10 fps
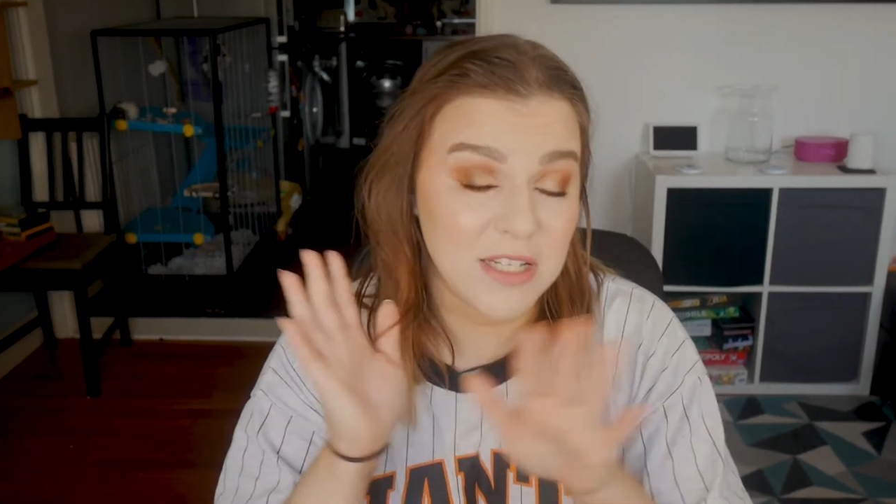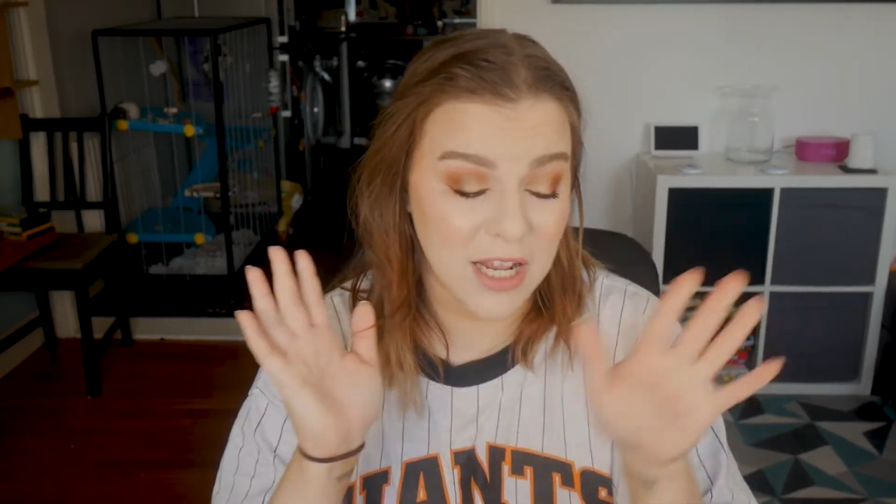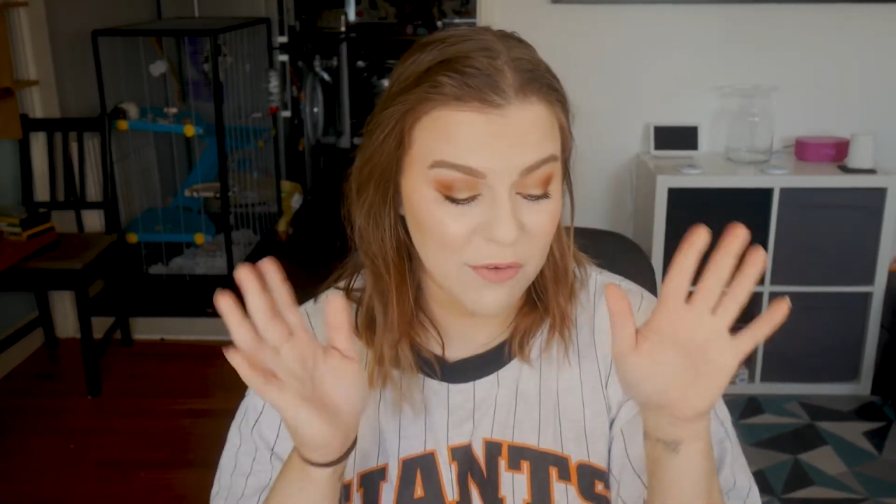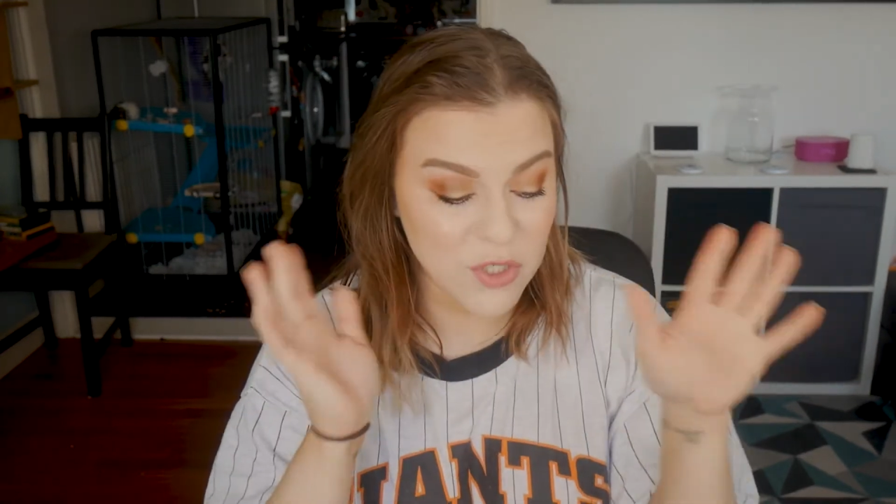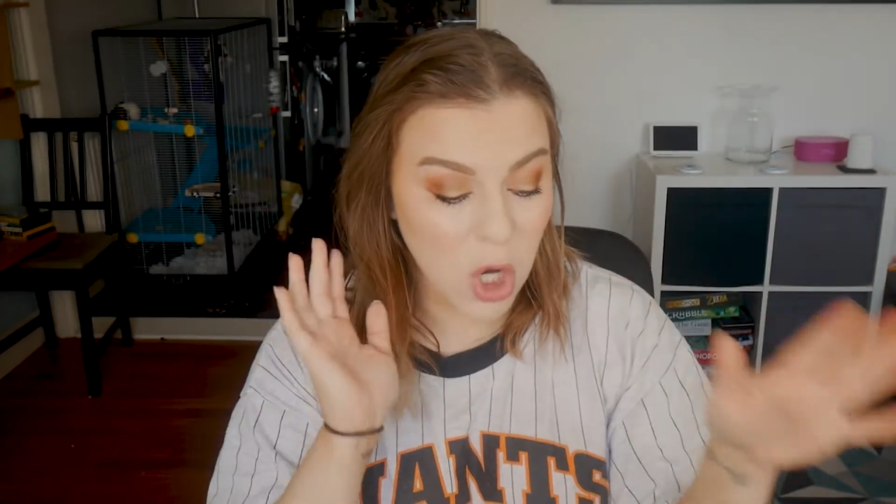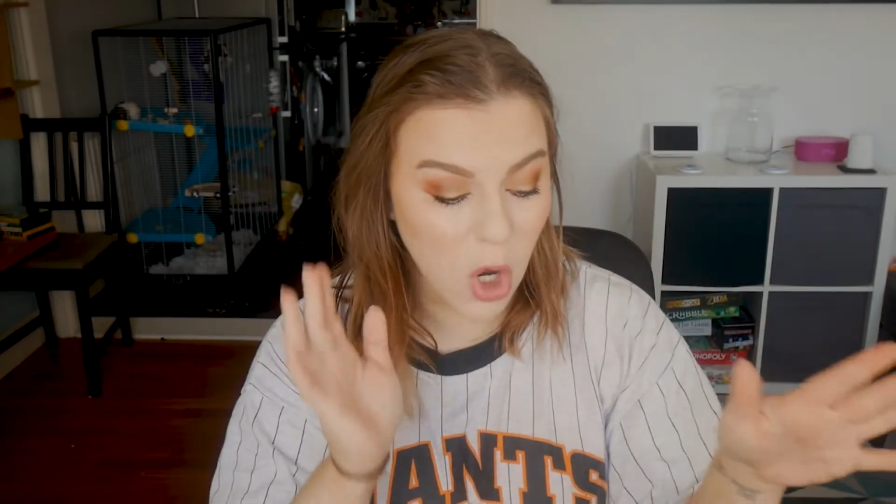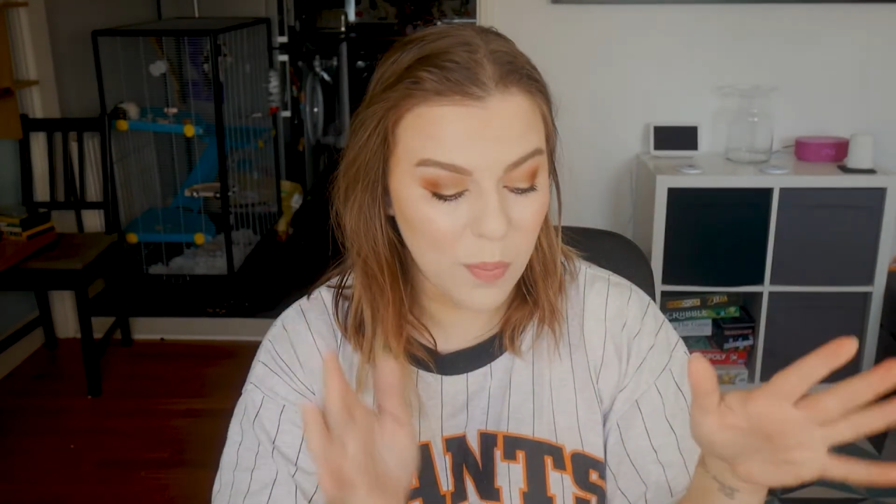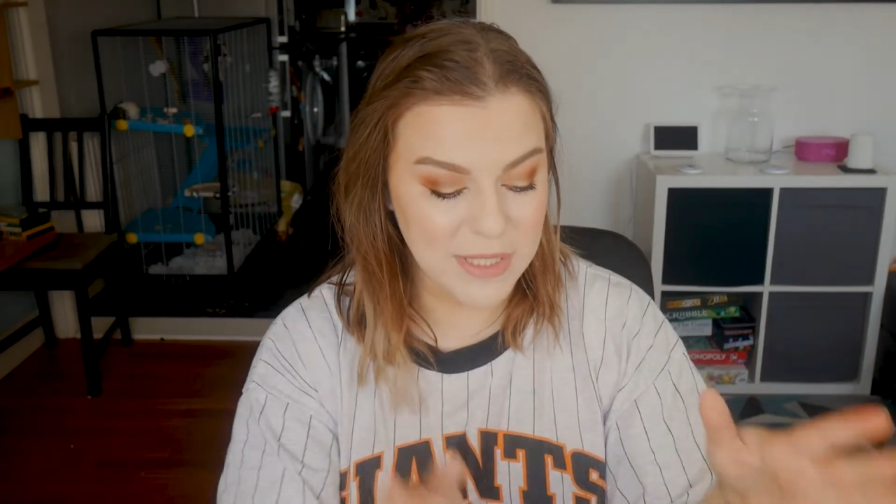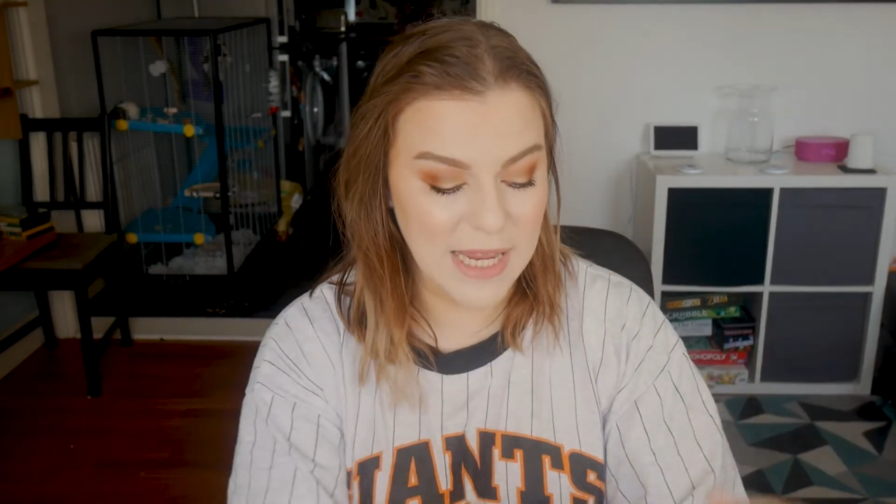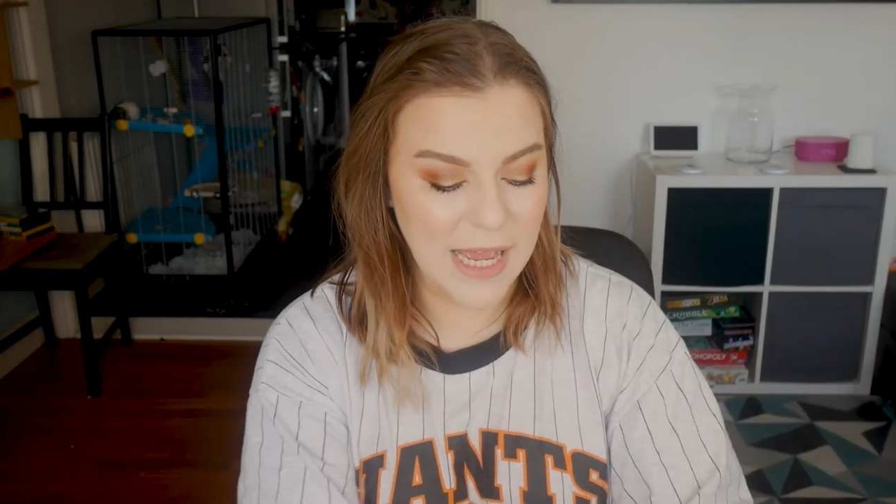kind of
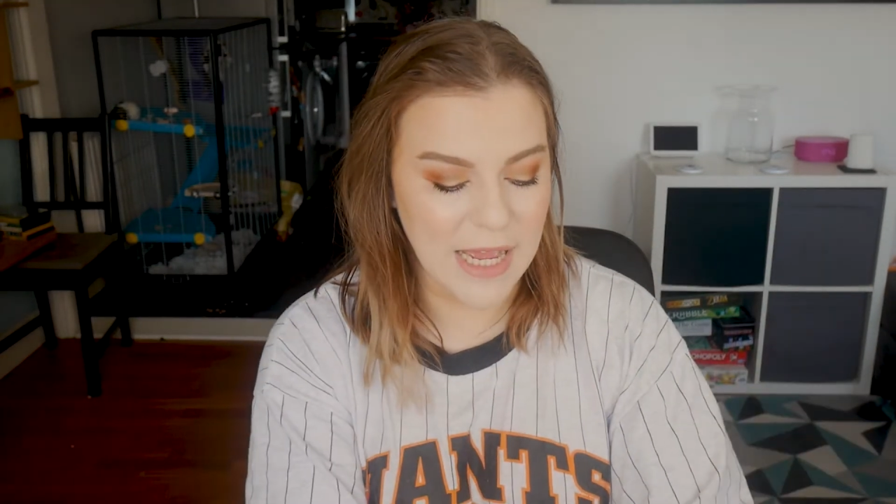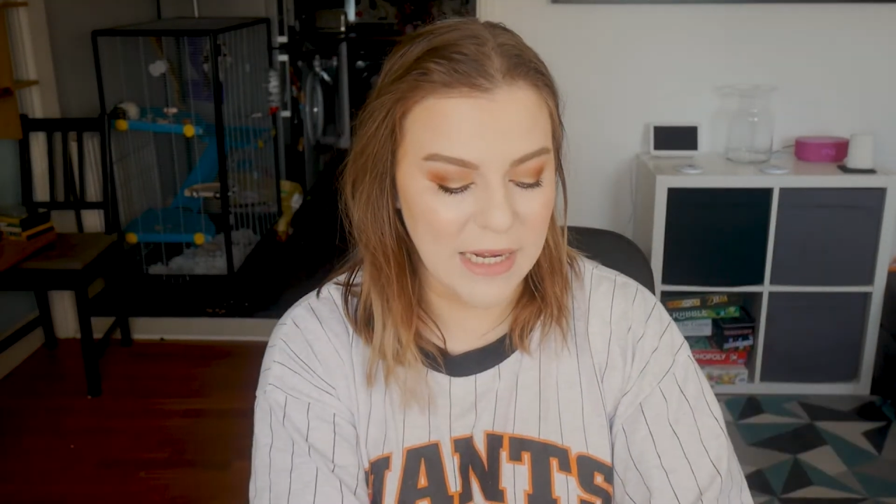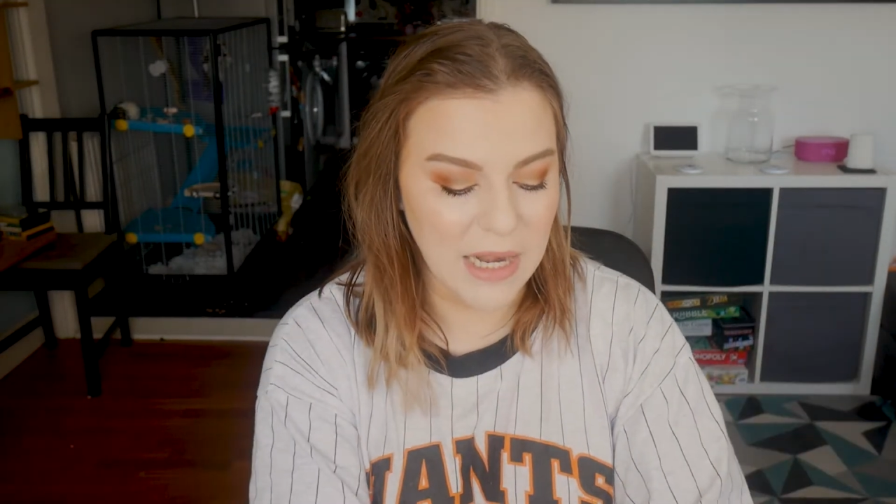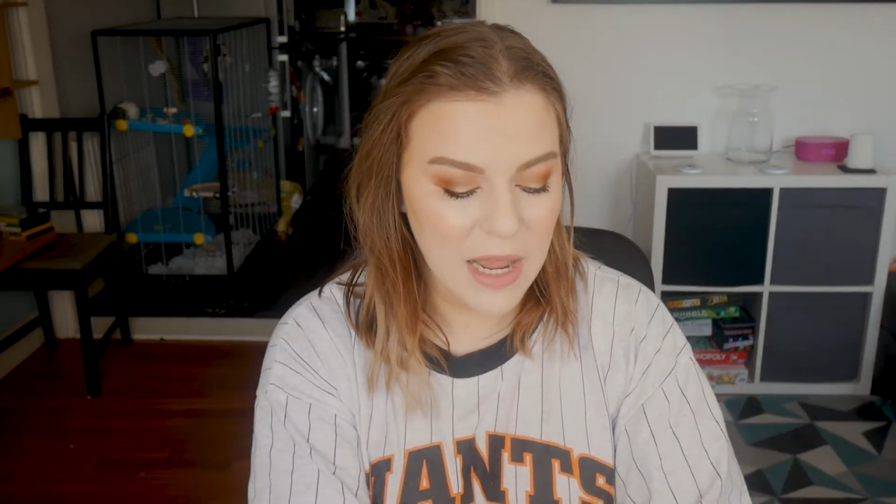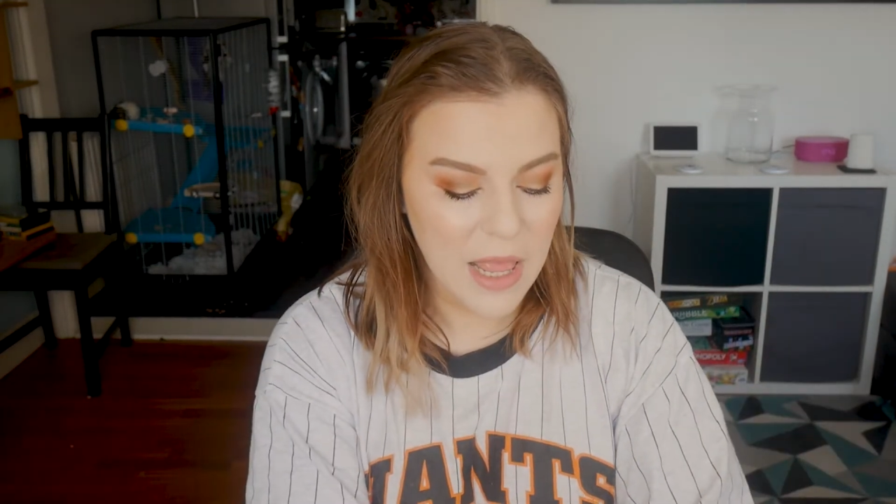top tan